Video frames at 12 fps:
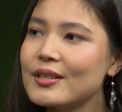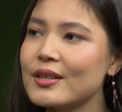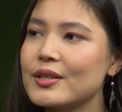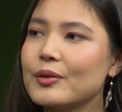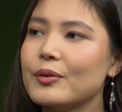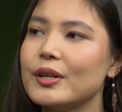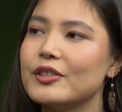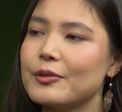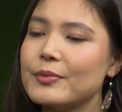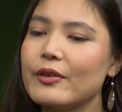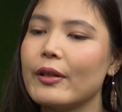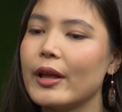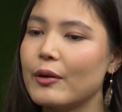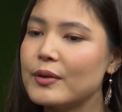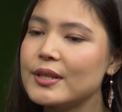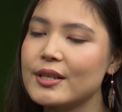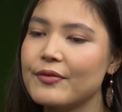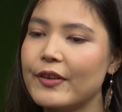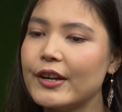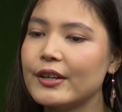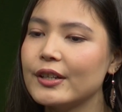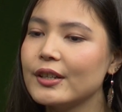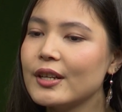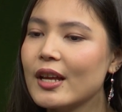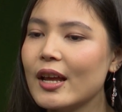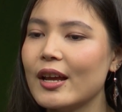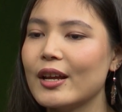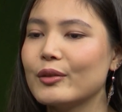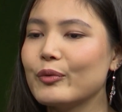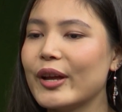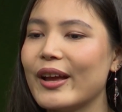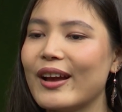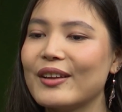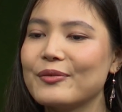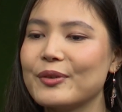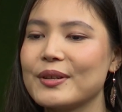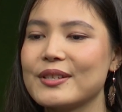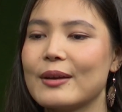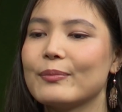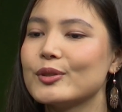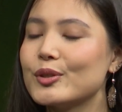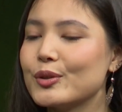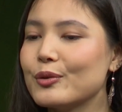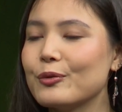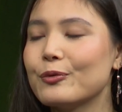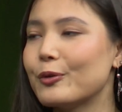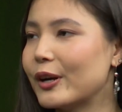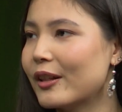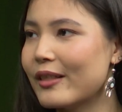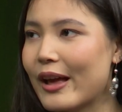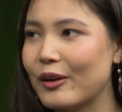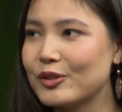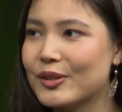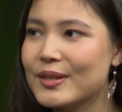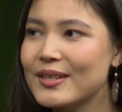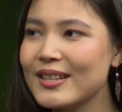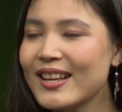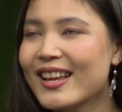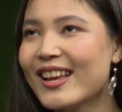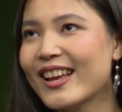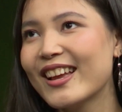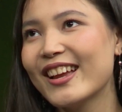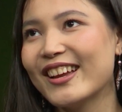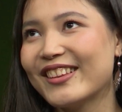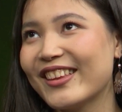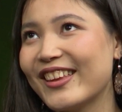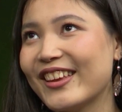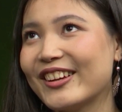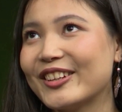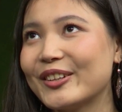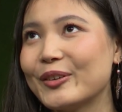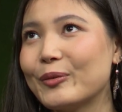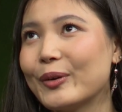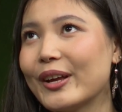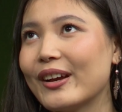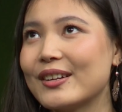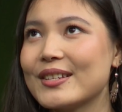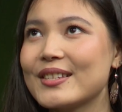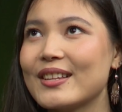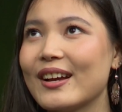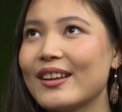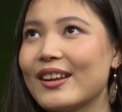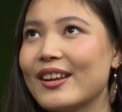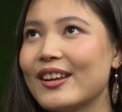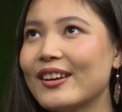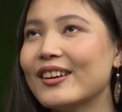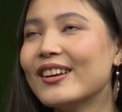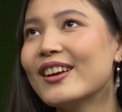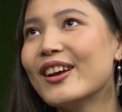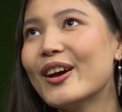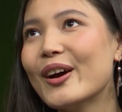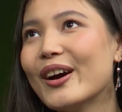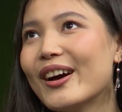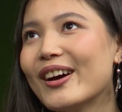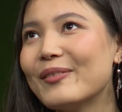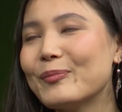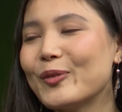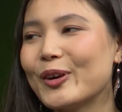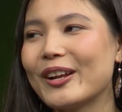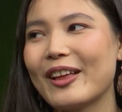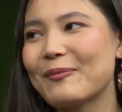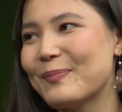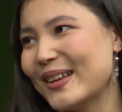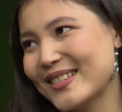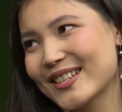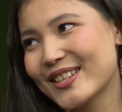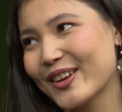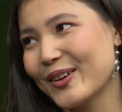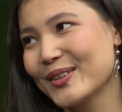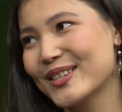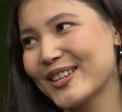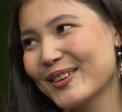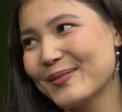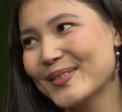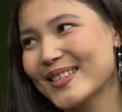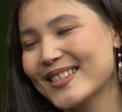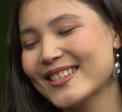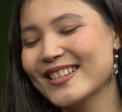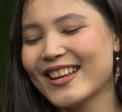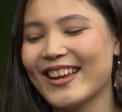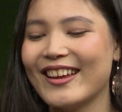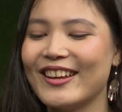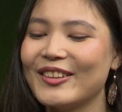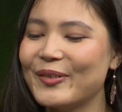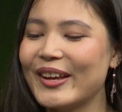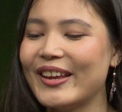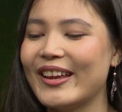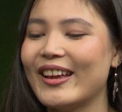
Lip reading: So in terms of the linguistic sphere, and we had, for example, 2 foreign languages. And here we are studying more like business concepts, and we